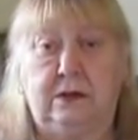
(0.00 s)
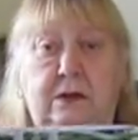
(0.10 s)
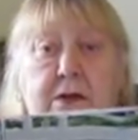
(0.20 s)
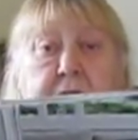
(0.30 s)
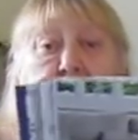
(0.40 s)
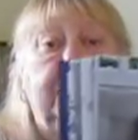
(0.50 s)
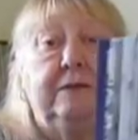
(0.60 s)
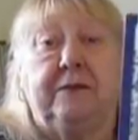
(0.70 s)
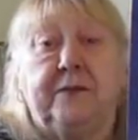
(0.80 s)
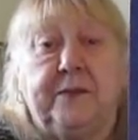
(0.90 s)

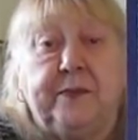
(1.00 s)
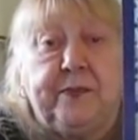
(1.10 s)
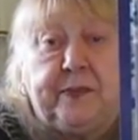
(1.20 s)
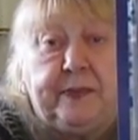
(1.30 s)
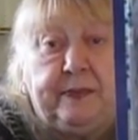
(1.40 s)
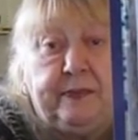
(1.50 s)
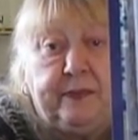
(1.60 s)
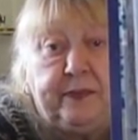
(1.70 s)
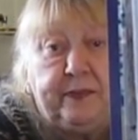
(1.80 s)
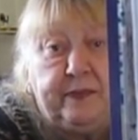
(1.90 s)

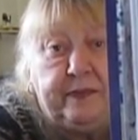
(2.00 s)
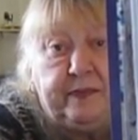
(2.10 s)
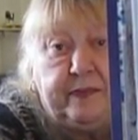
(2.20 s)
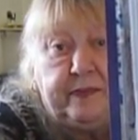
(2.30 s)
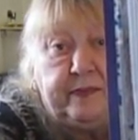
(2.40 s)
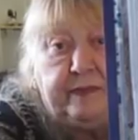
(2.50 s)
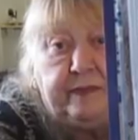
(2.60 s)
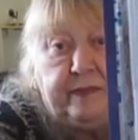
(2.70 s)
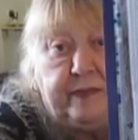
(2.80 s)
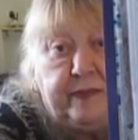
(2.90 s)

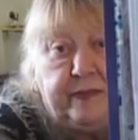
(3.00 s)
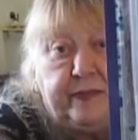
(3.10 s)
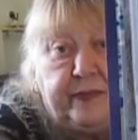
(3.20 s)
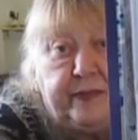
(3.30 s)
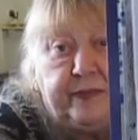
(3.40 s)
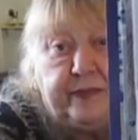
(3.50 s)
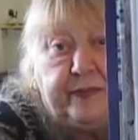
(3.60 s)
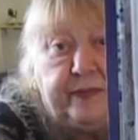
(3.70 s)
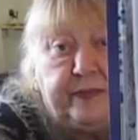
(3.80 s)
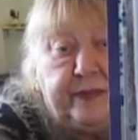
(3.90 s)

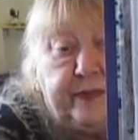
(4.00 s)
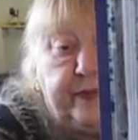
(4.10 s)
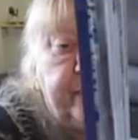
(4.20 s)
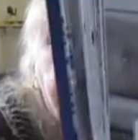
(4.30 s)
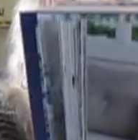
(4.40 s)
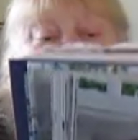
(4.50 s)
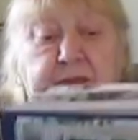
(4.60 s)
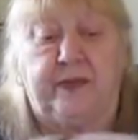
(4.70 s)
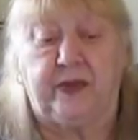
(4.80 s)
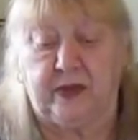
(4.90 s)

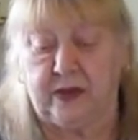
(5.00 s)
Nothing is said.